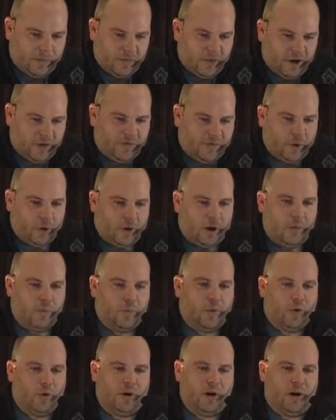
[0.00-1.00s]
if you're
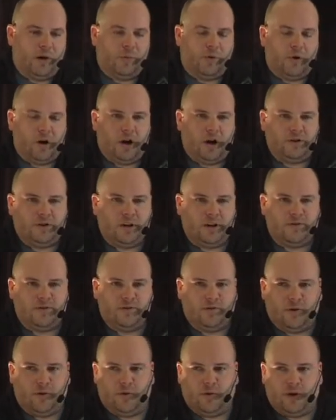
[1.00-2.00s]
importing a project
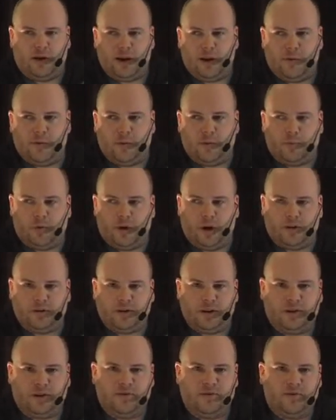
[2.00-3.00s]
or renaming a
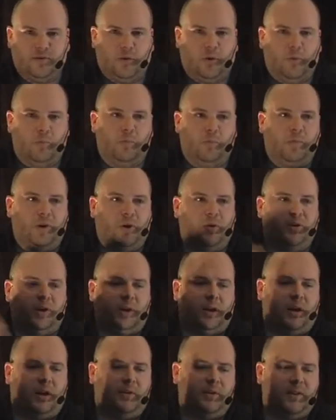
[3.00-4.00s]
project or building
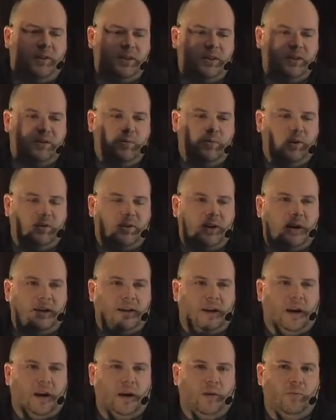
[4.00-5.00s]
it, this is what
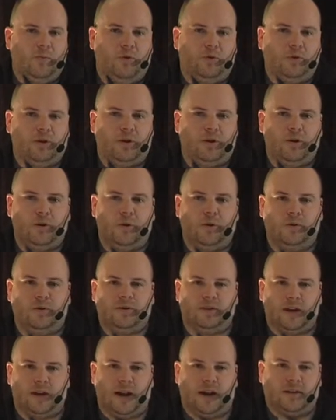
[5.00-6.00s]
Titanium will
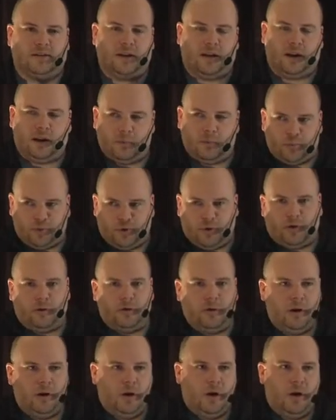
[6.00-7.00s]
use as an
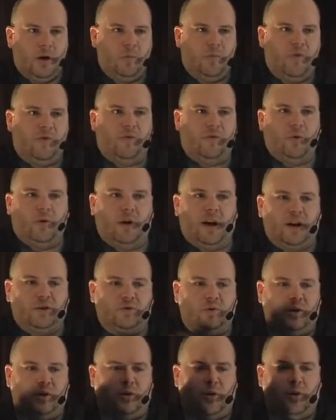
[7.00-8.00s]
input before it
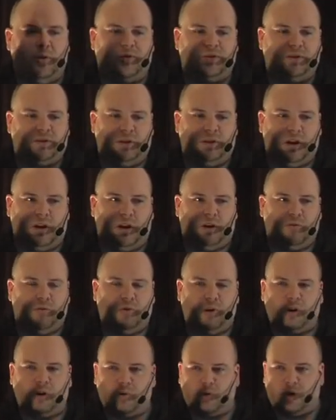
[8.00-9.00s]
actually goes and
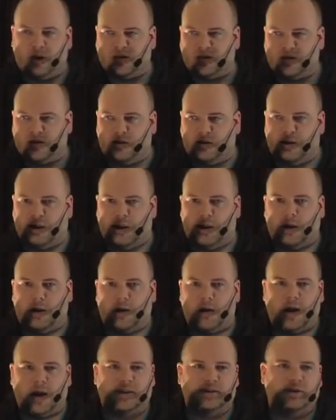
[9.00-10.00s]
recreates the
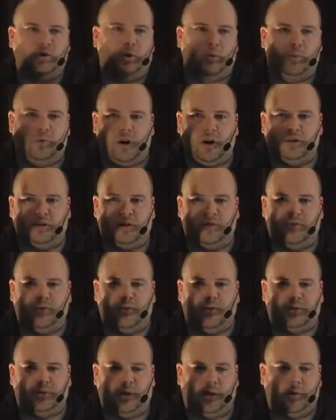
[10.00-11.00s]
Xcode project, for
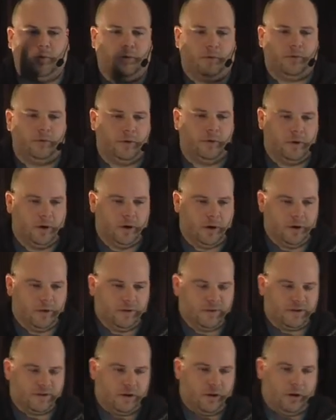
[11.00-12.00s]
example.
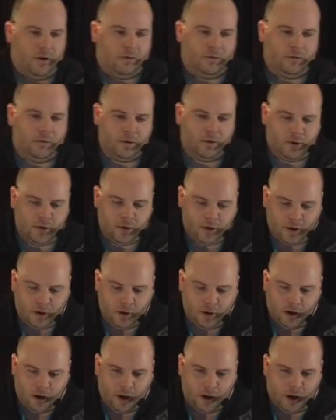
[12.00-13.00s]
So
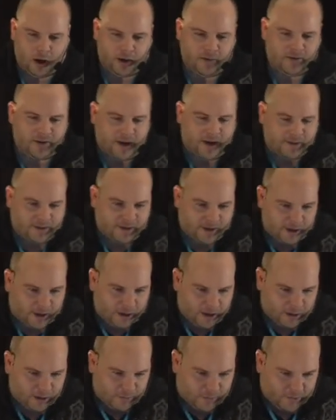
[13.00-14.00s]
in
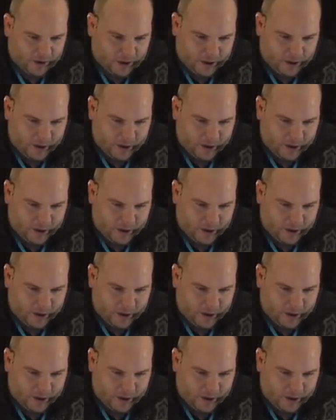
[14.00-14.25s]
Titanium